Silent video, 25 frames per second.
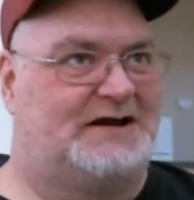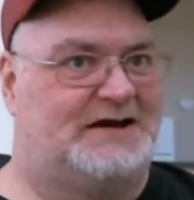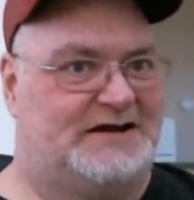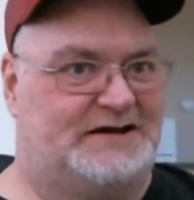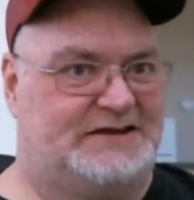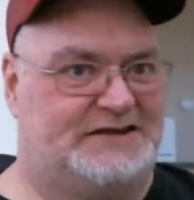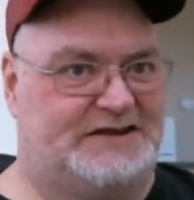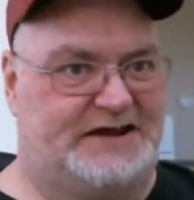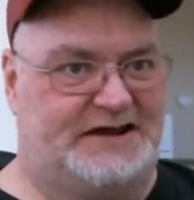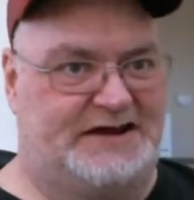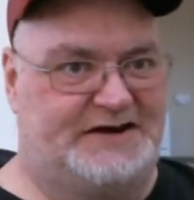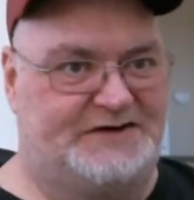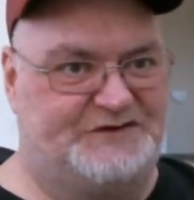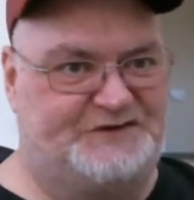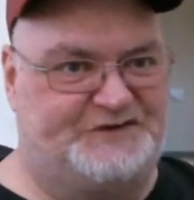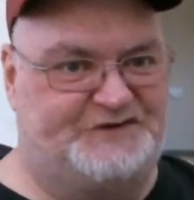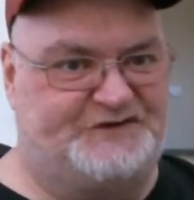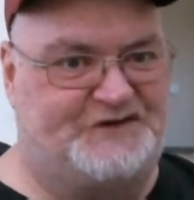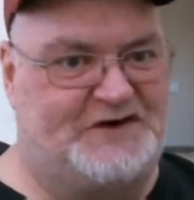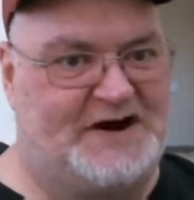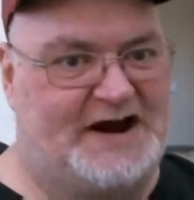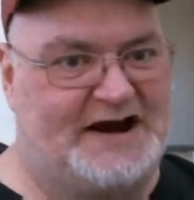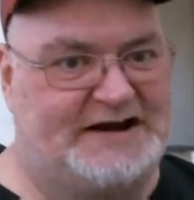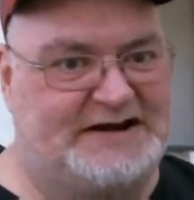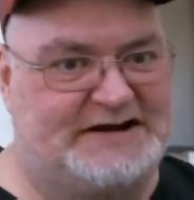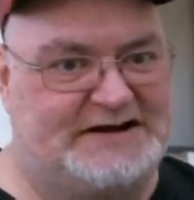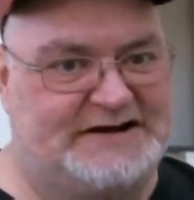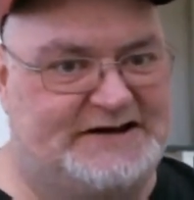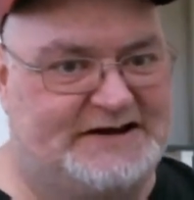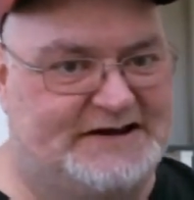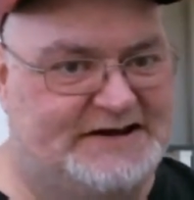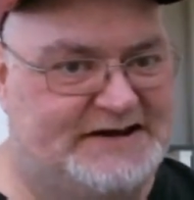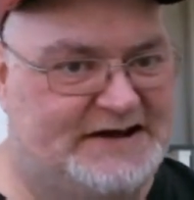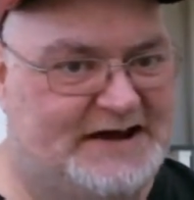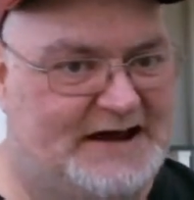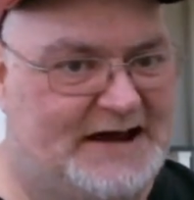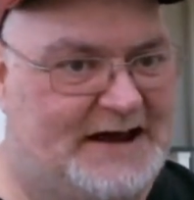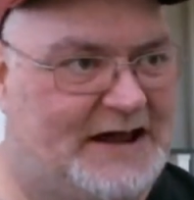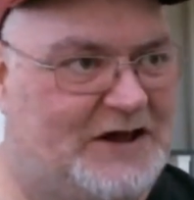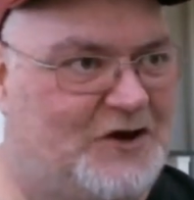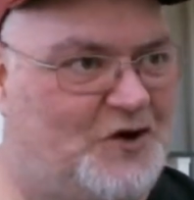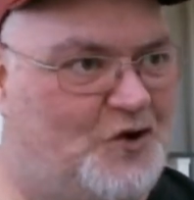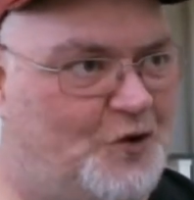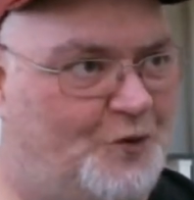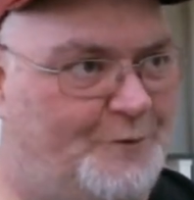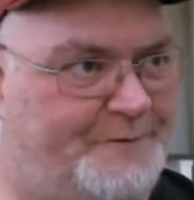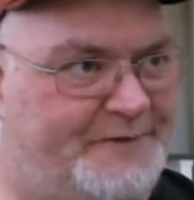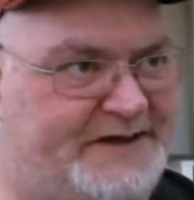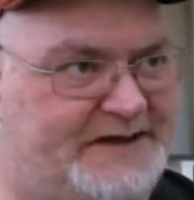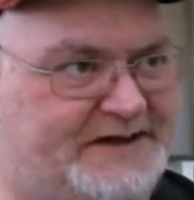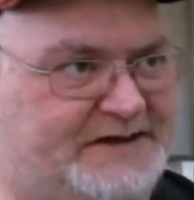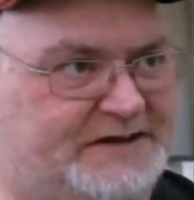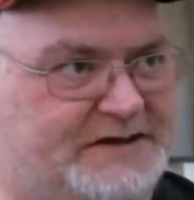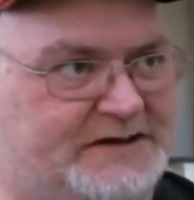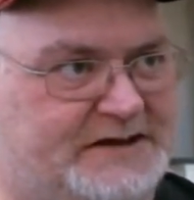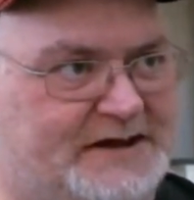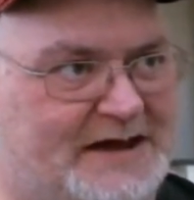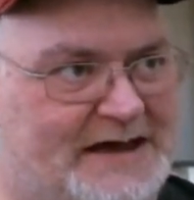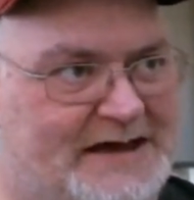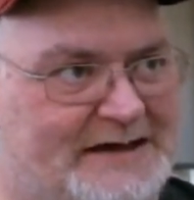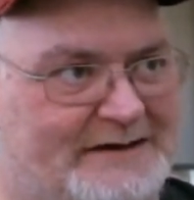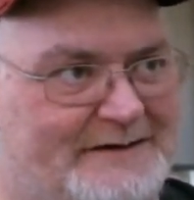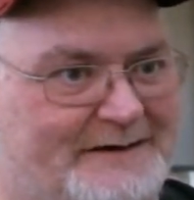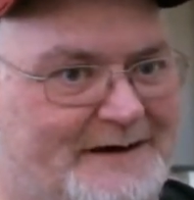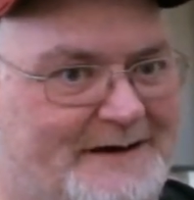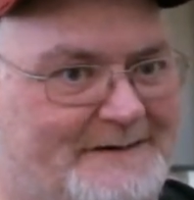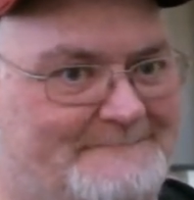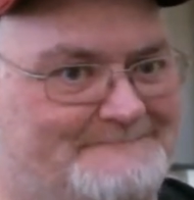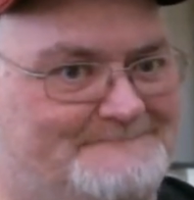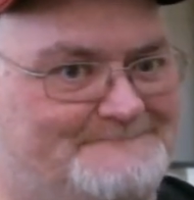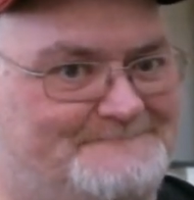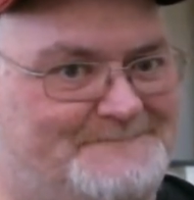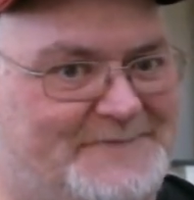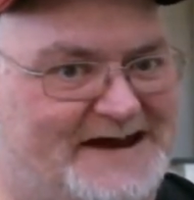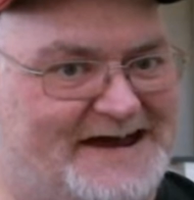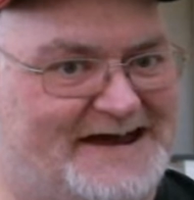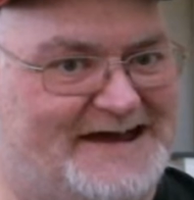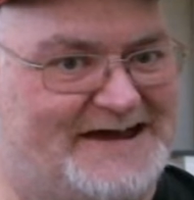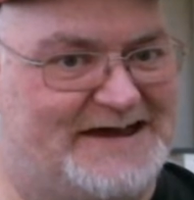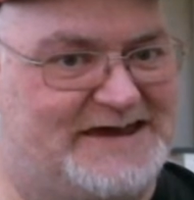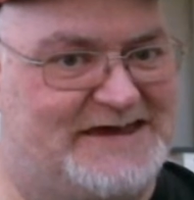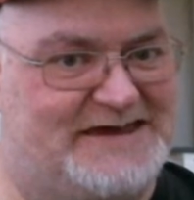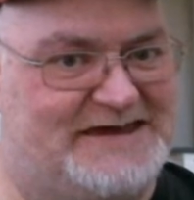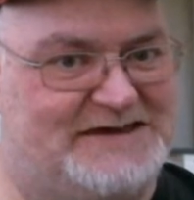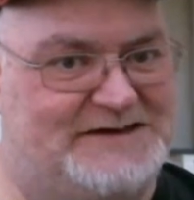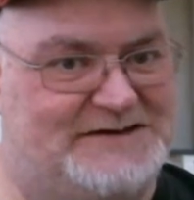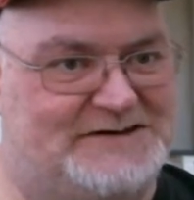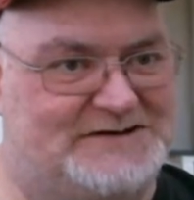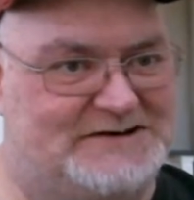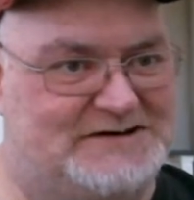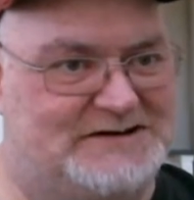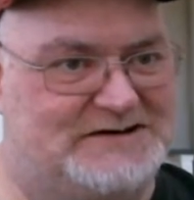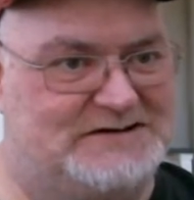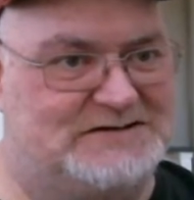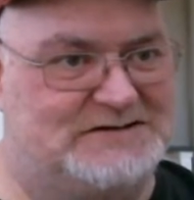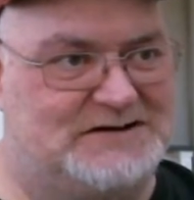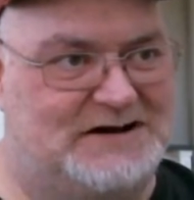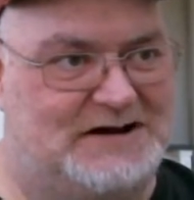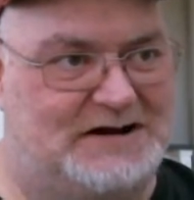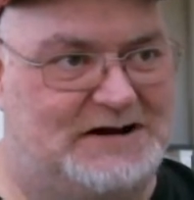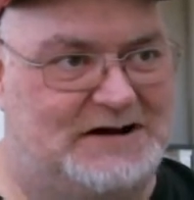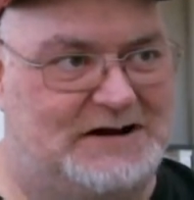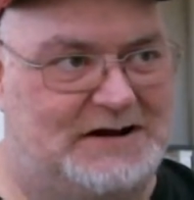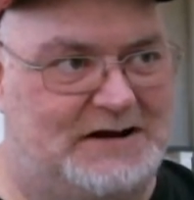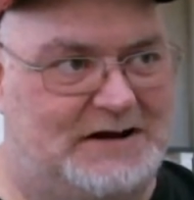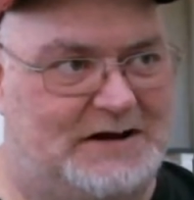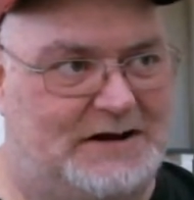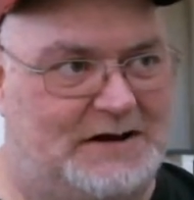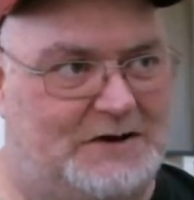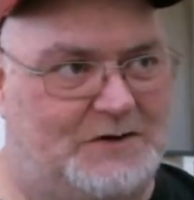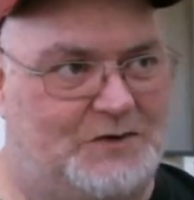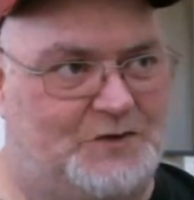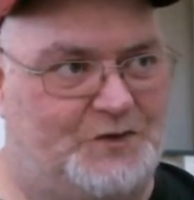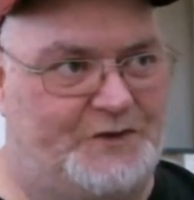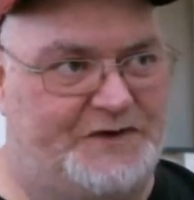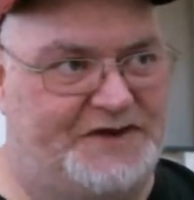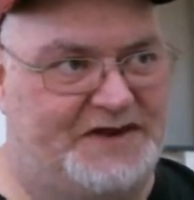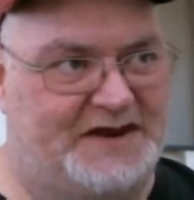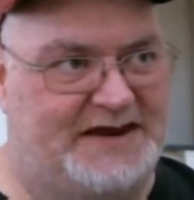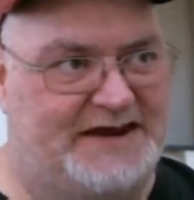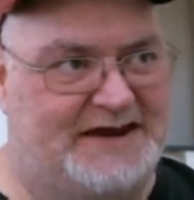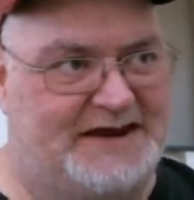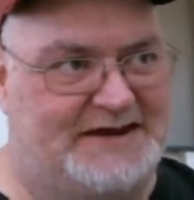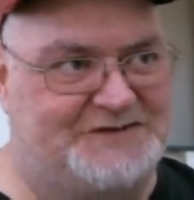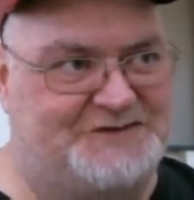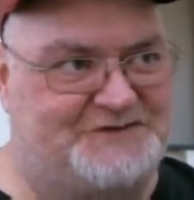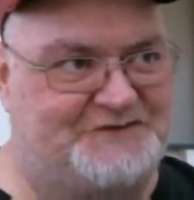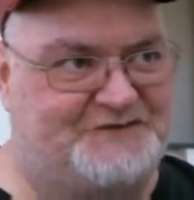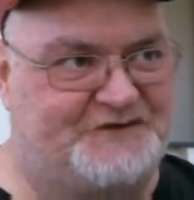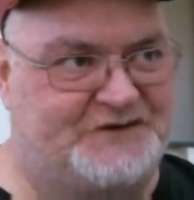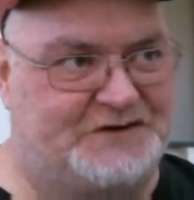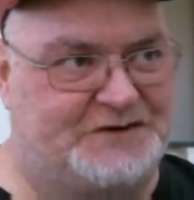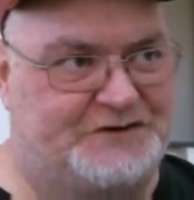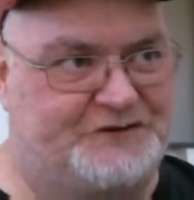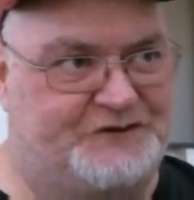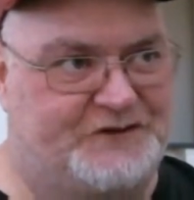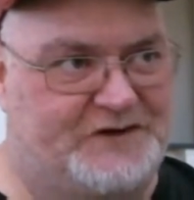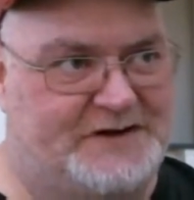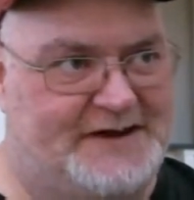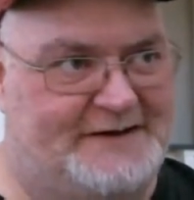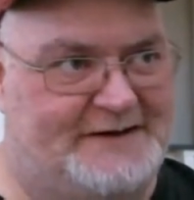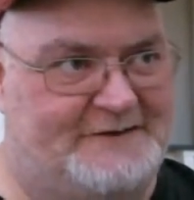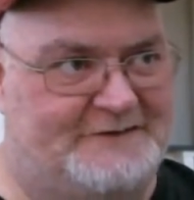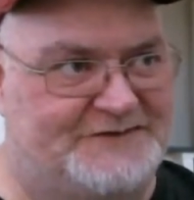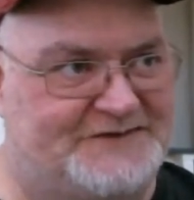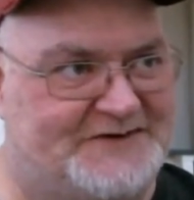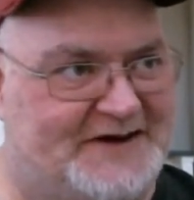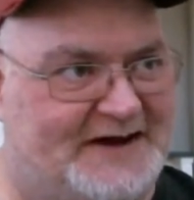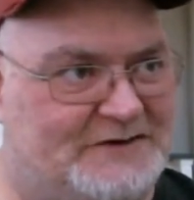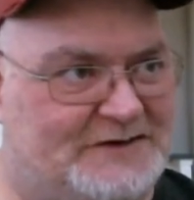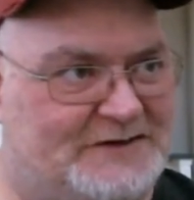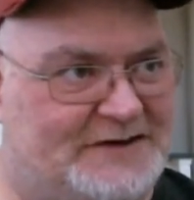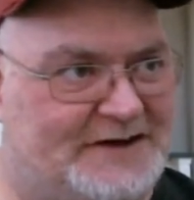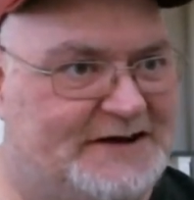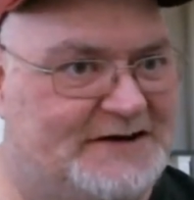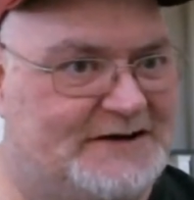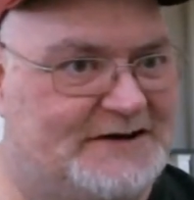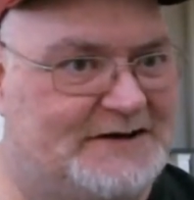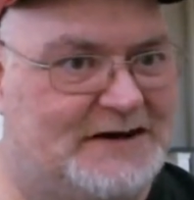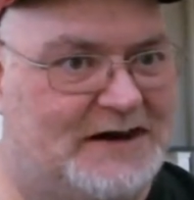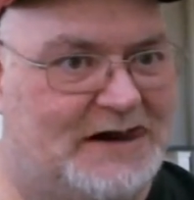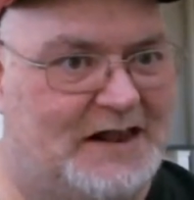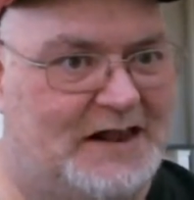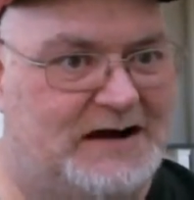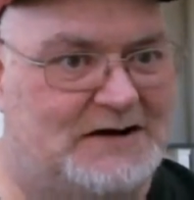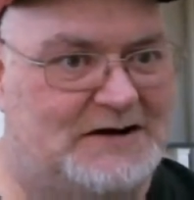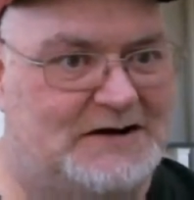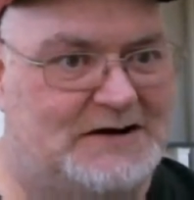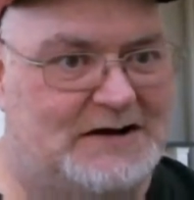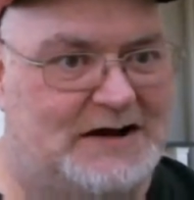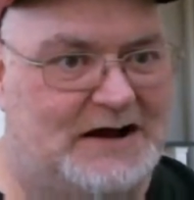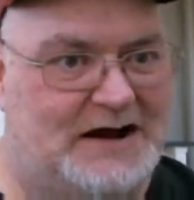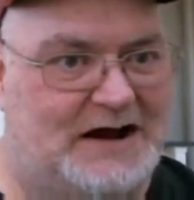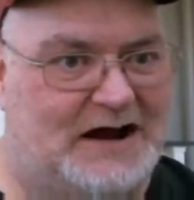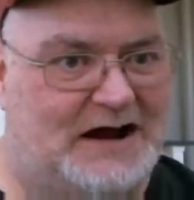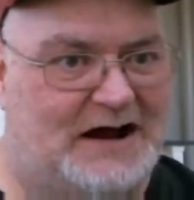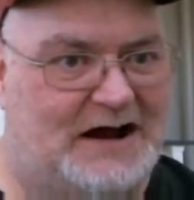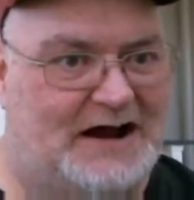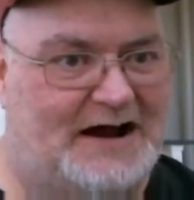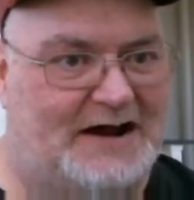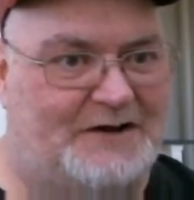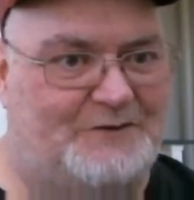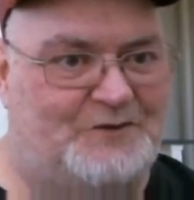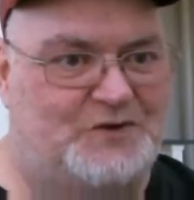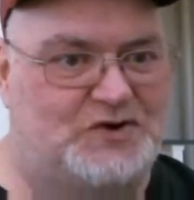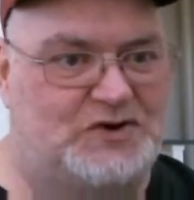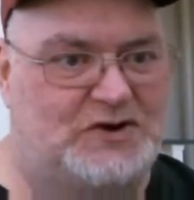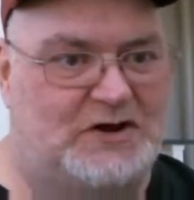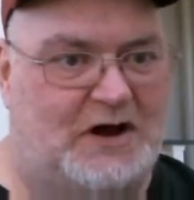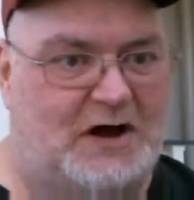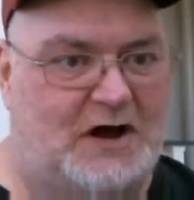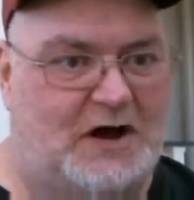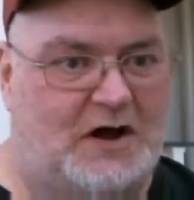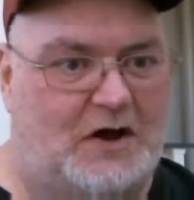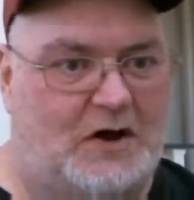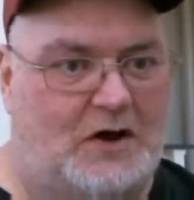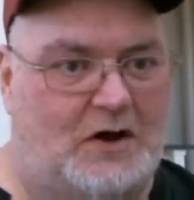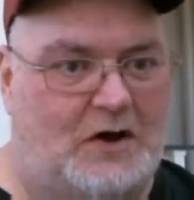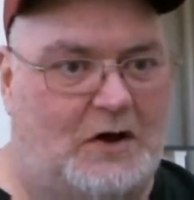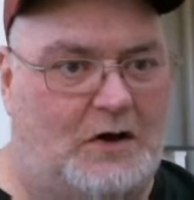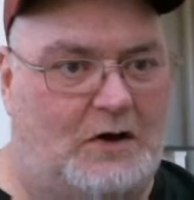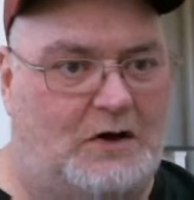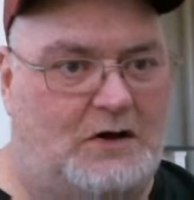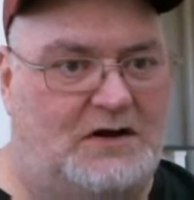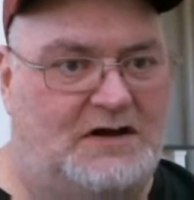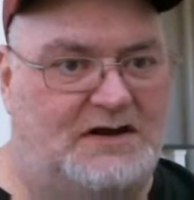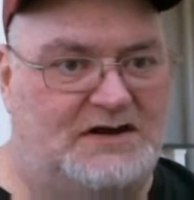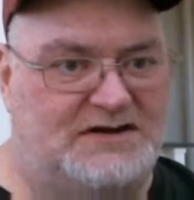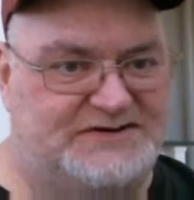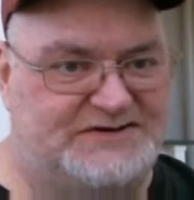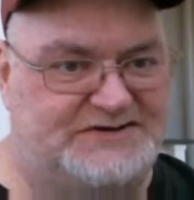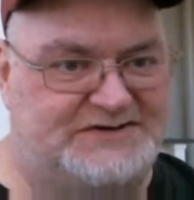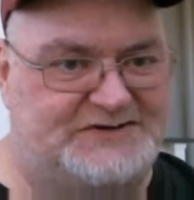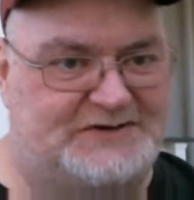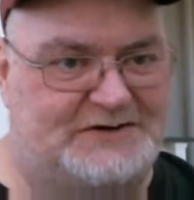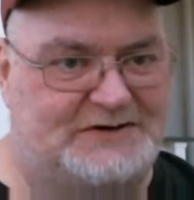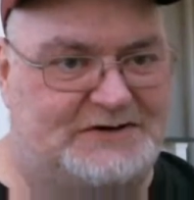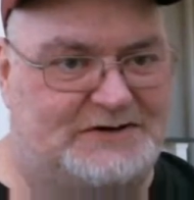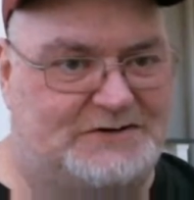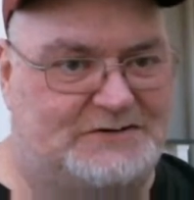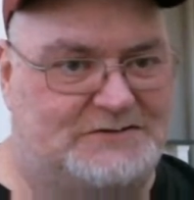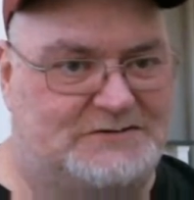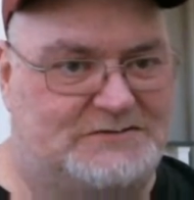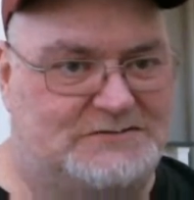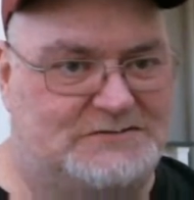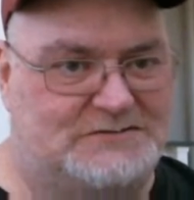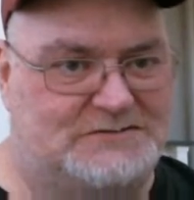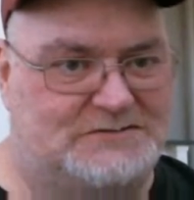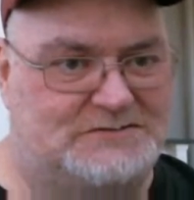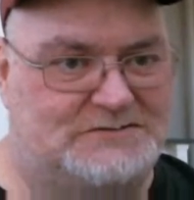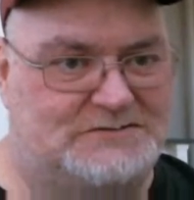And then Friday night I will be back here with a guest for Creators Outlet. I will also